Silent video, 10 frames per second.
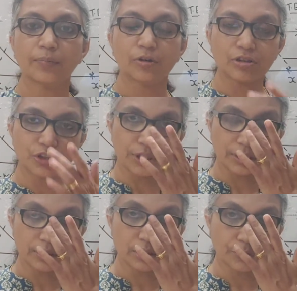Potential
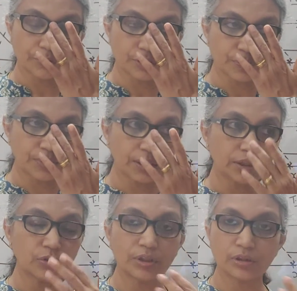energy of a
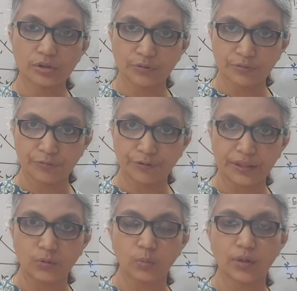spring, you need to
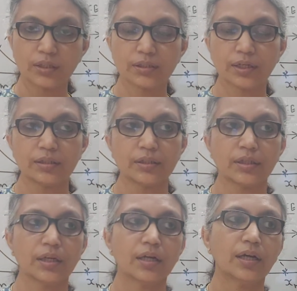find the work done
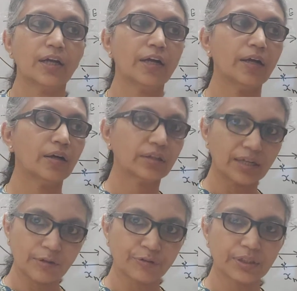
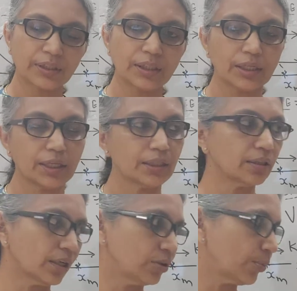graphically
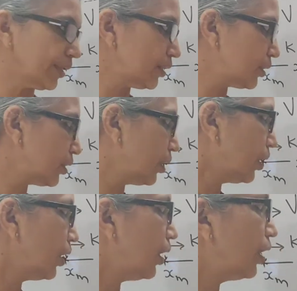and otherwise,
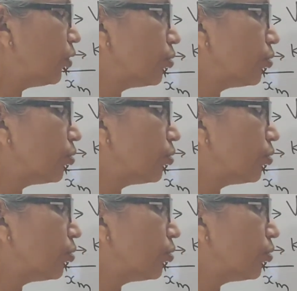and